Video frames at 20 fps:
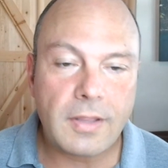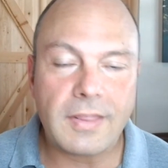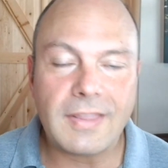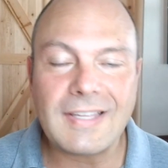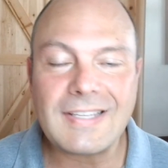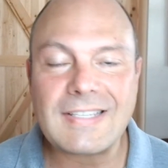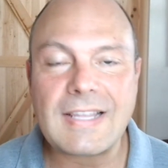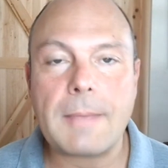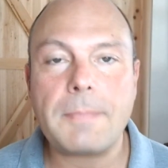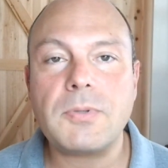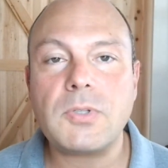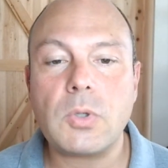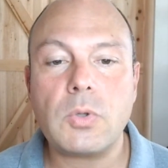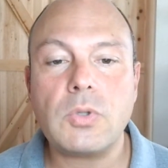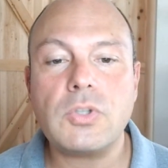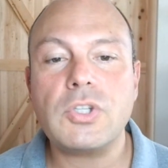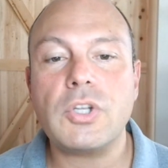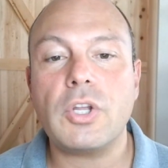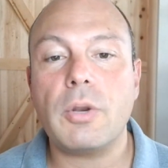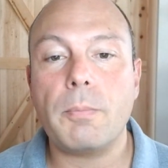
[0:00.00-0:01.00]
This
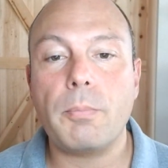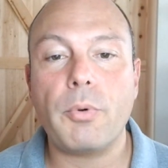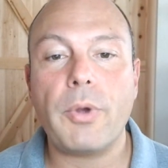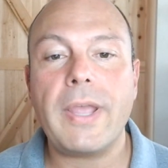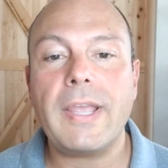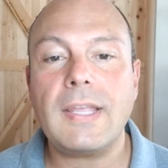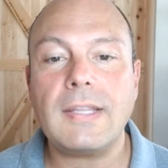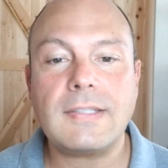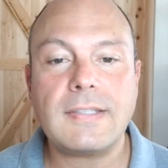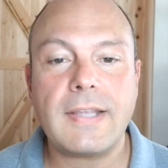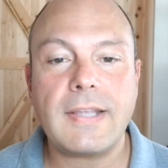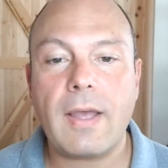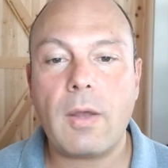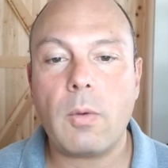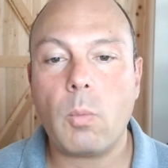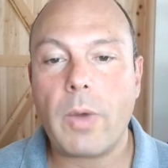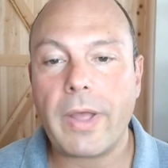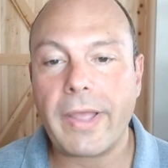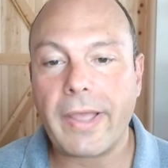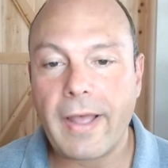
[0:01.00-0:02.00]
episode is going to break it
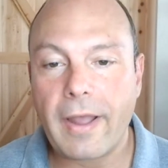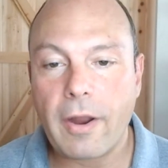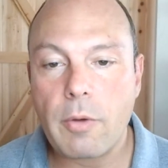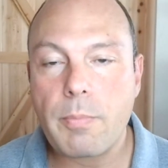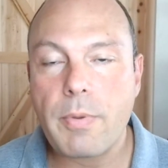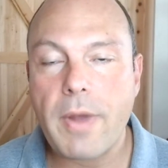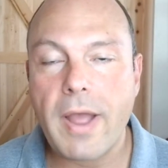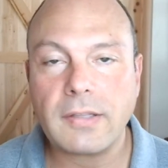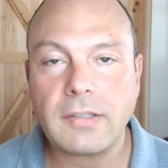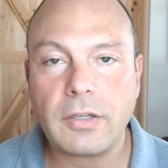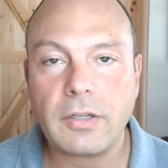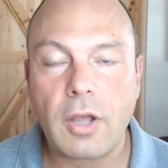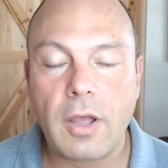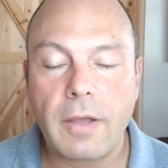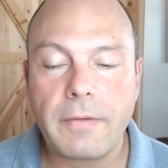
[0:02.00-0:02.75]
down why chiropractic